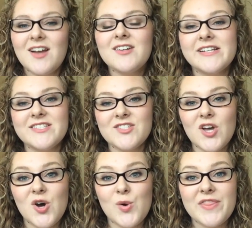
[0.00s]
Alright,
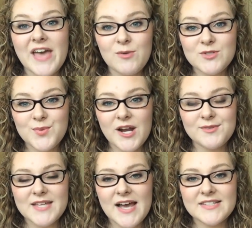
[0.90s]
so that was where I
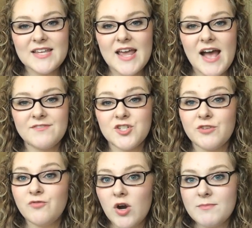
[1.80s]
was at after
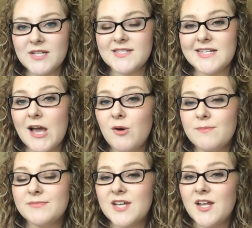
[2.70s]
four months, and now
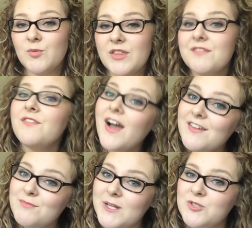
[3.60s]
I'm done with
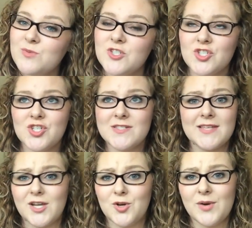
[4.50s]
five months, which is just
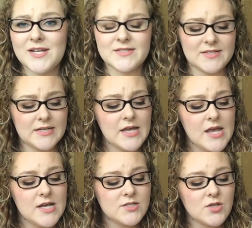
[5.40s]
like crazy.
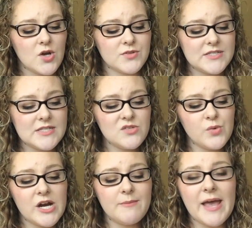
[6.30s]
So this is
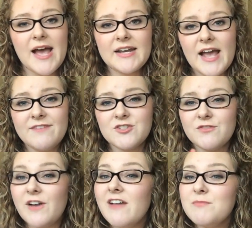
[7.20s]
where I'm at after
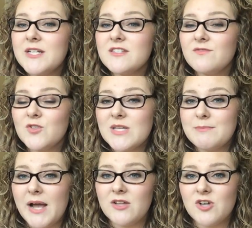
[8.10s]
five months of
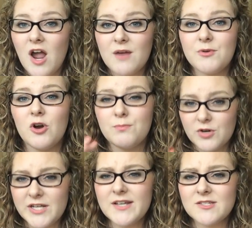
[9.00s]
using my Lorac Pro
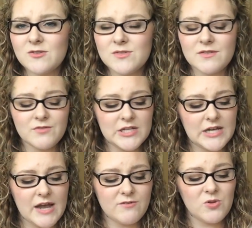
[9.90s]
pretty
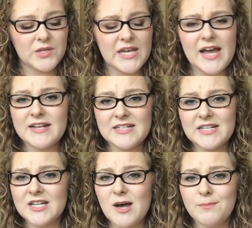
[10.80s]
exclusively. I've only added
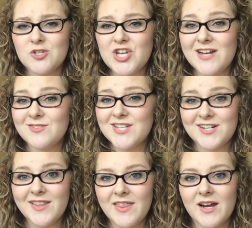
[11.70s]
in a couple shadows
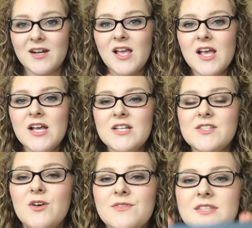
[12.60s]
here and there.
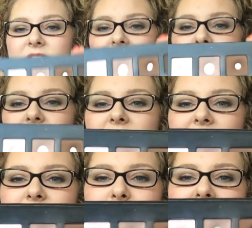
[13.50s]
So this is where
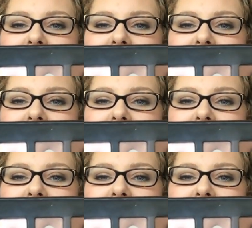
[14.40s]
I'm